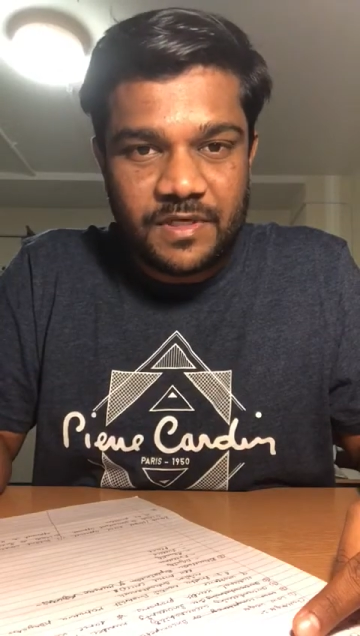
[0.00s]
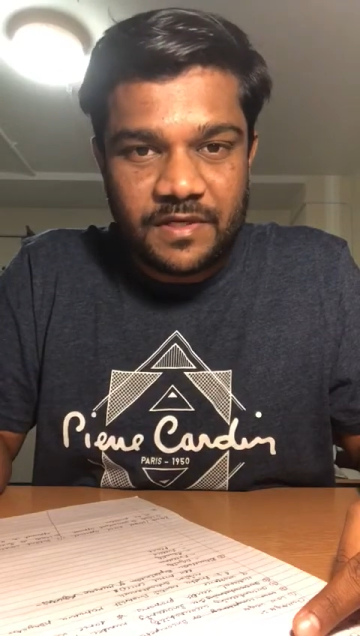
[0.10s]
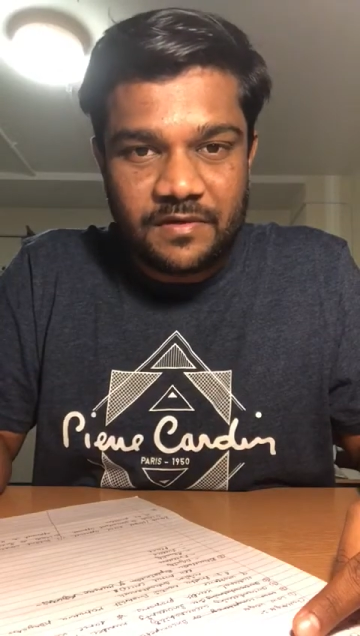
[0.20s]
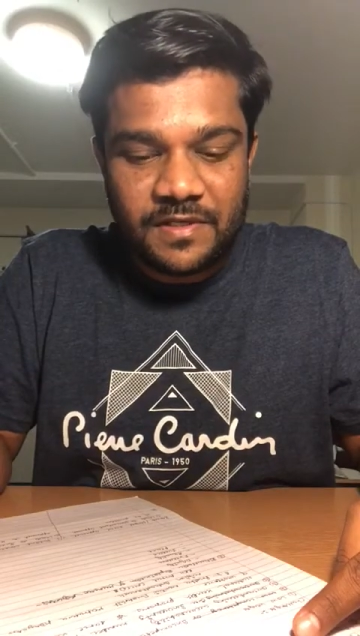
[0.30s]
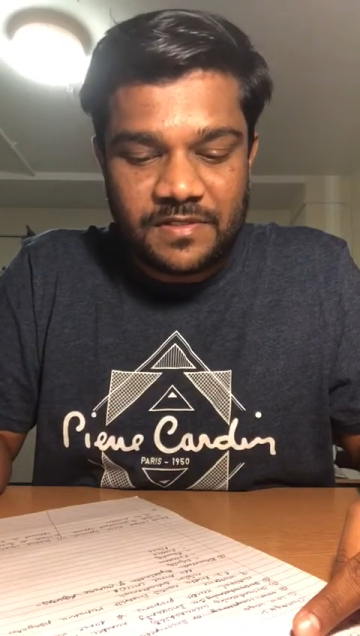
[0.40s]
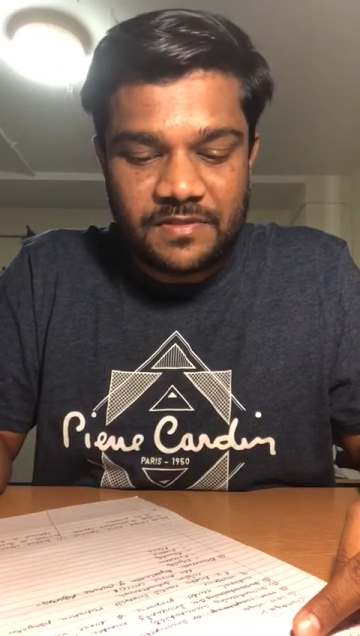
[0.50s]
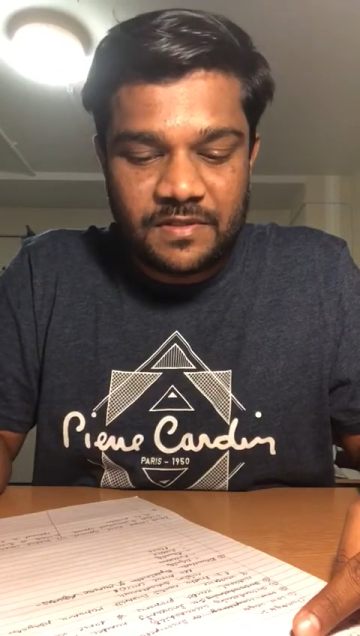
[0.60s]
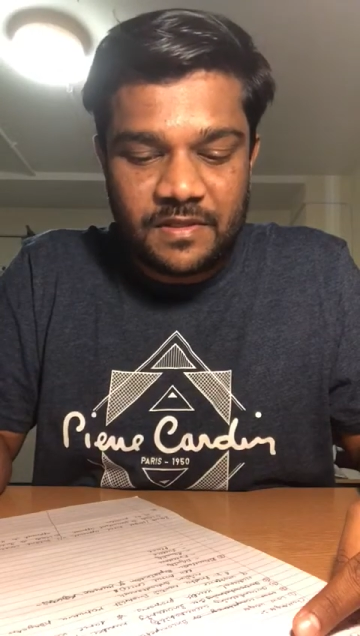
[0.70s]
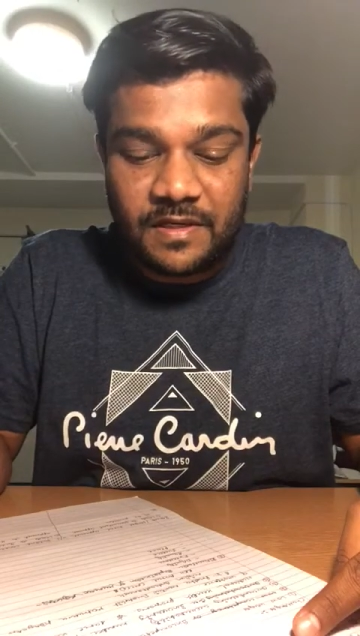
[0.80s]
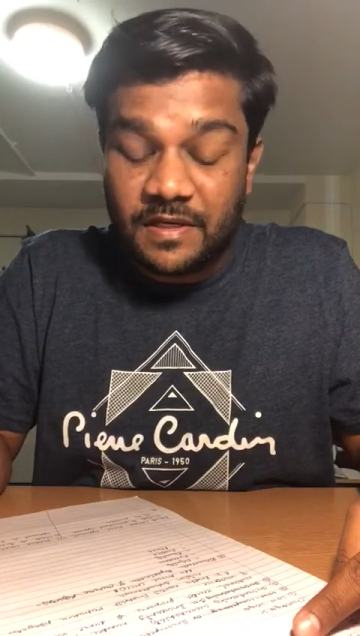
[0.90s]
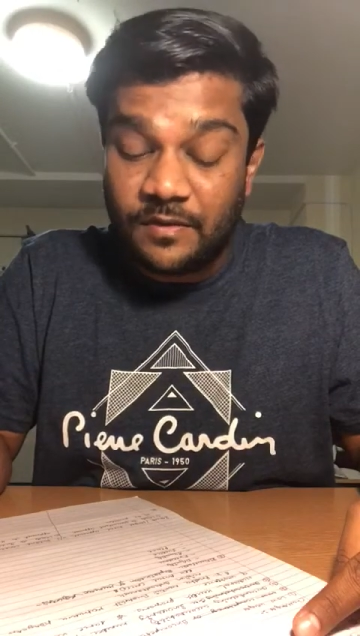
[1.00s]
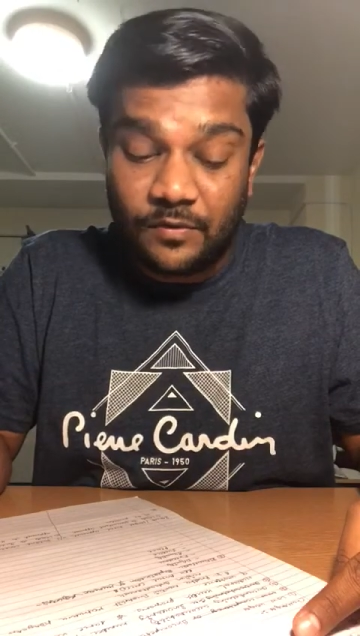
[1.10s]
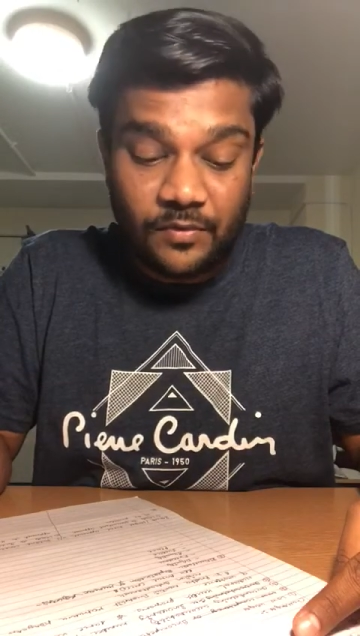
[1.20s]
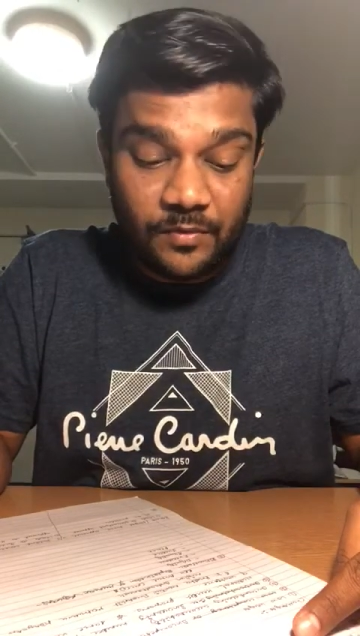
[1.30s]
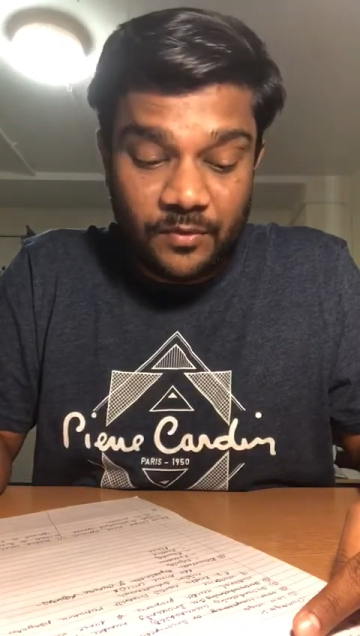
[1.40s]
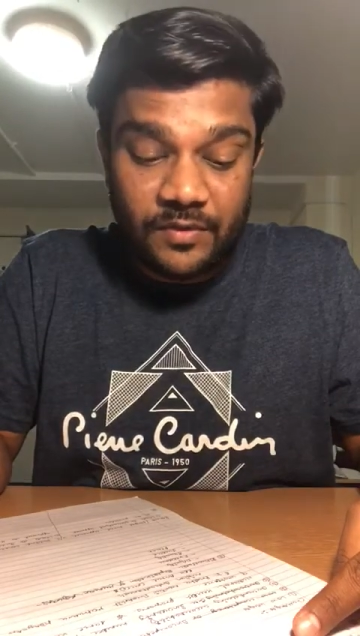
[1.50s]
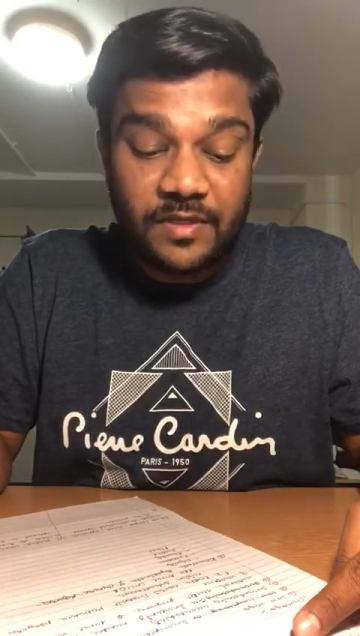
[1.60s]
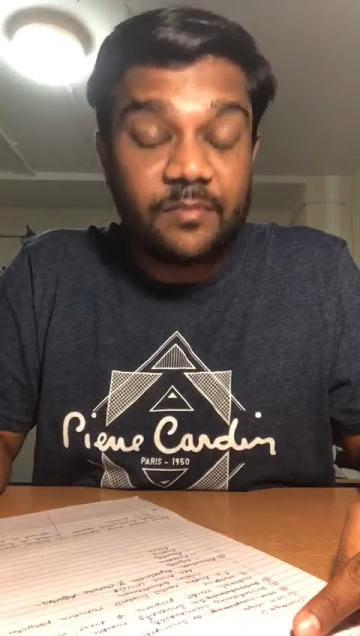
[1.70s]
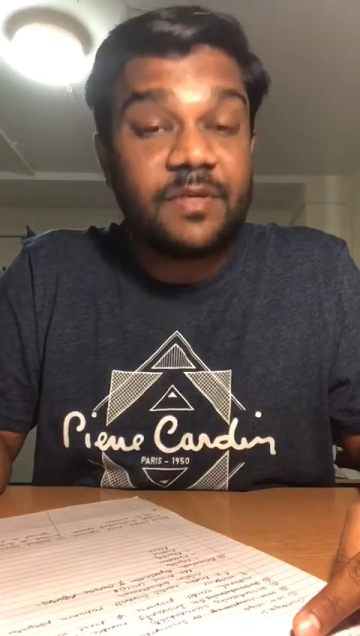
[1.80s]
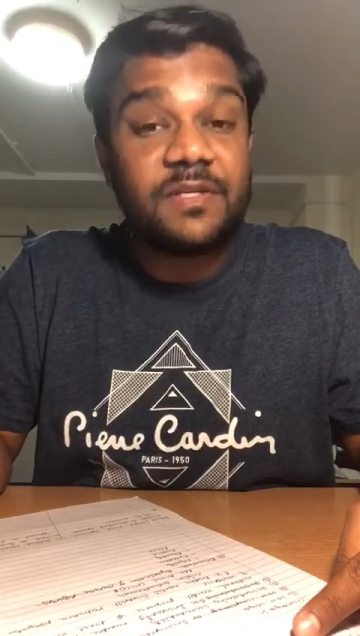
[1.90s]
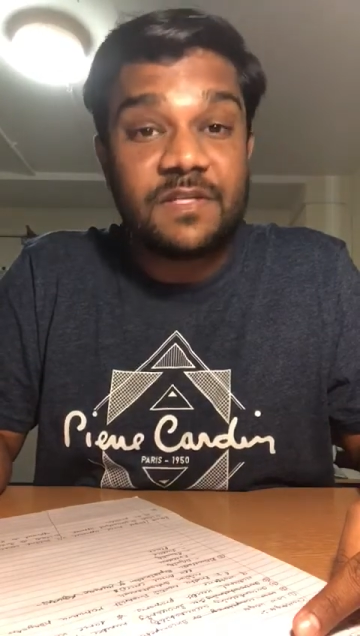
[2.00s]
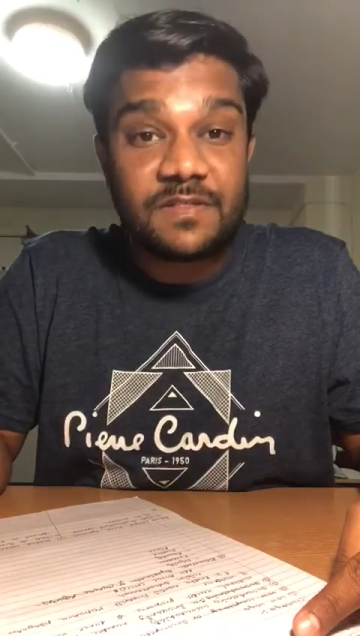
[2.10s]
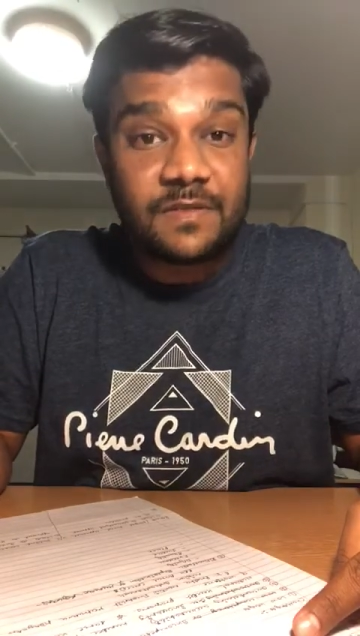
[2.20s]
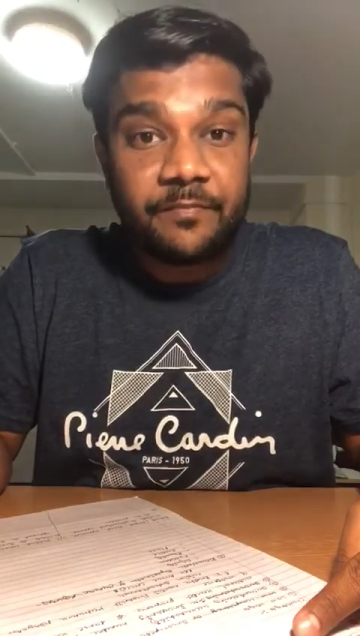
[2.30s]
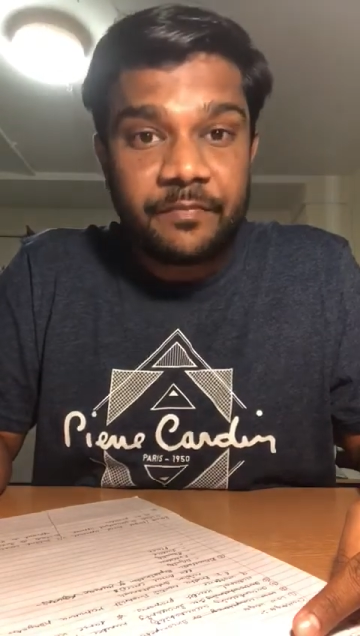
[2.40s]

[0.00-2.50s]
addressed. I don't know about that, but yes,